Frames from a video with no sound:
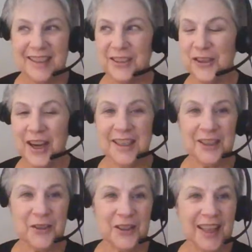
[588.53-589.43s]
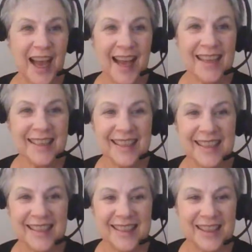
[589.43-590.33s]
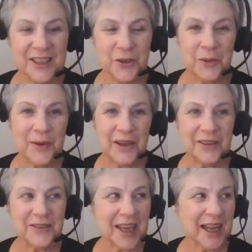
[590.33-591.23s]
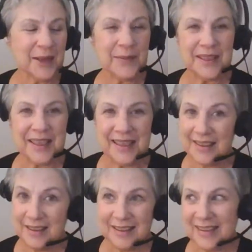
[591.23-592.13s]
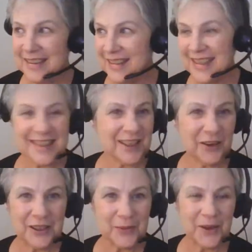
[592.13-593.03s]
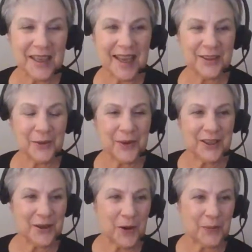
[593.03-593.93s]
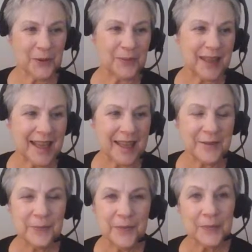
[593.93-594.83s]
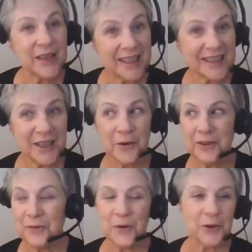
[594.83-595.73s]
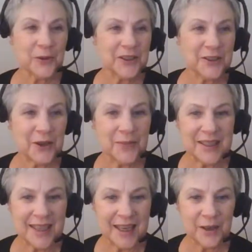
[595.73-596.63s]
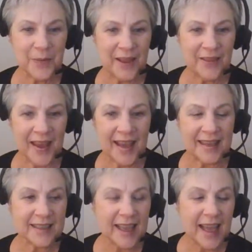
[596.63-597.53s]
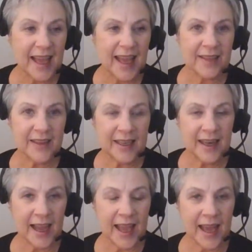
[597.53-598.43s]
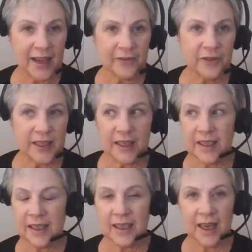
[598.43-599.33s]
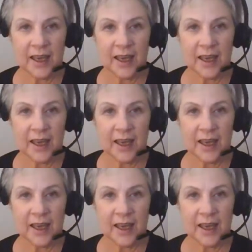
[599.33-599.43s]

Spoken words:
trying to do a lot in a short period of time, and it doesn't always work out the way you hope or plan, but it is going forward, so I'm excited about that. And then I have the